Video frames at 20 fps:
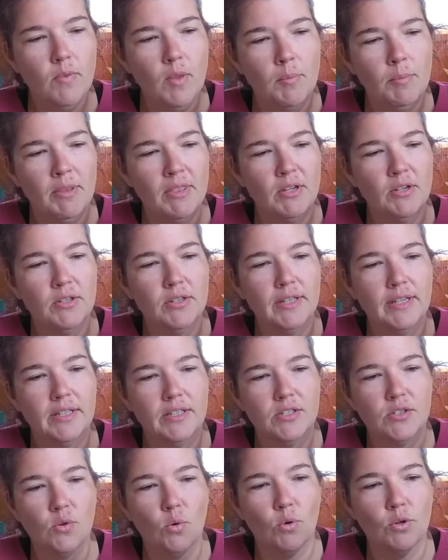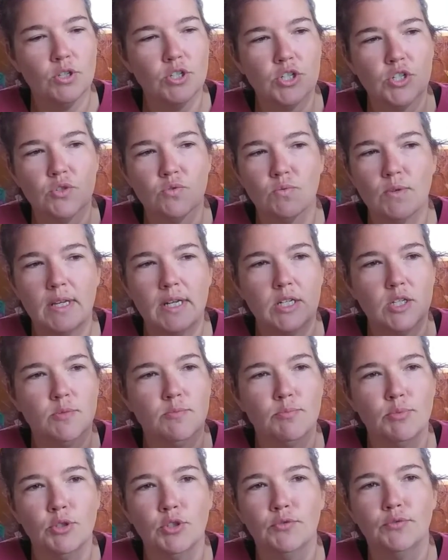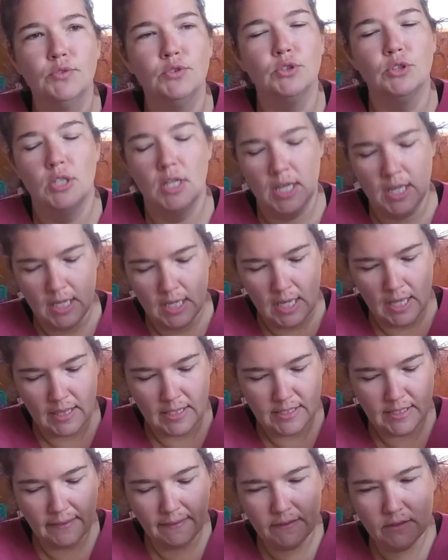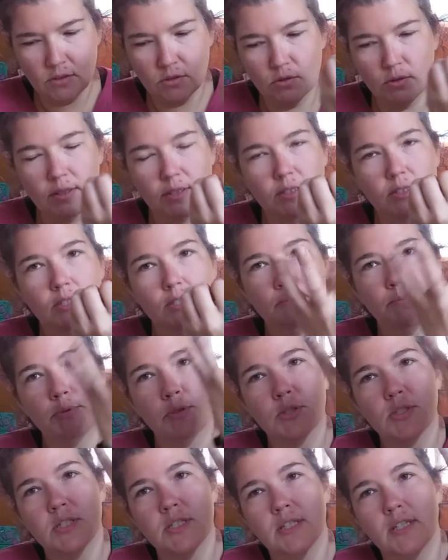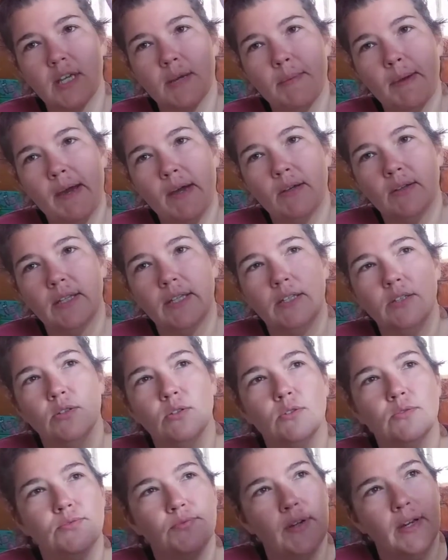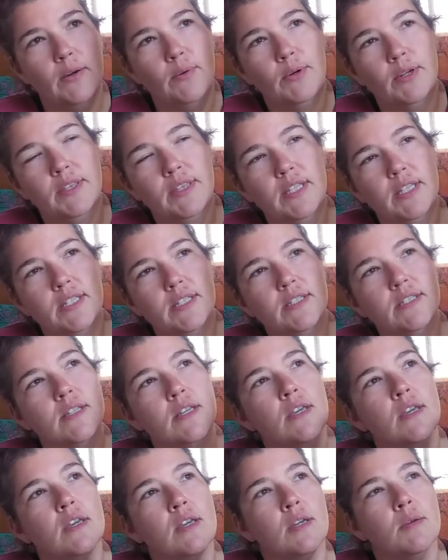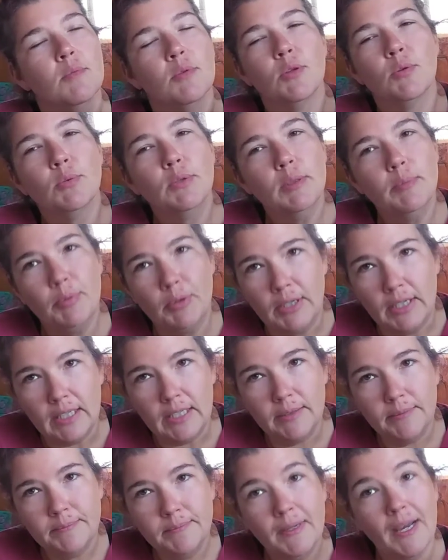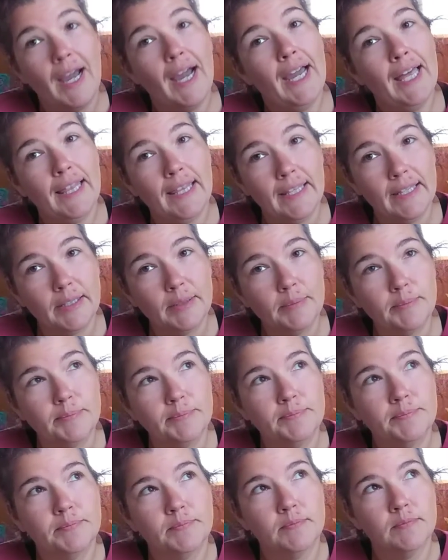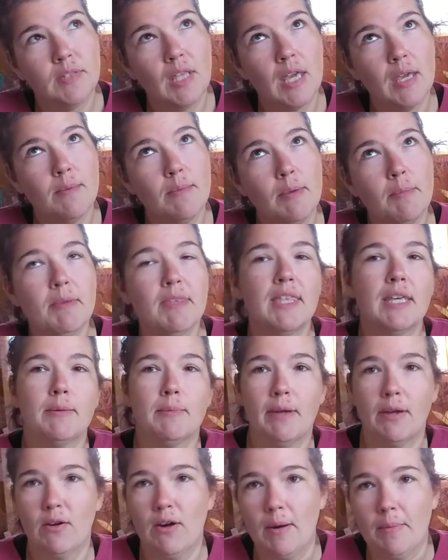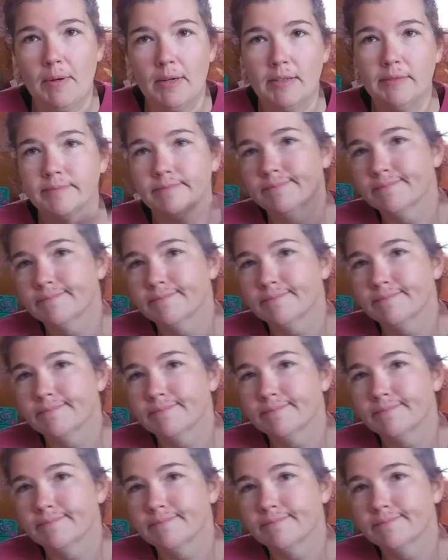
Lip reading: But they're like this orangish, reddish, beautiful, and it's got these little like spurts that come out, like little firework things. They're really pretty. I like them. They make me think of my grandma.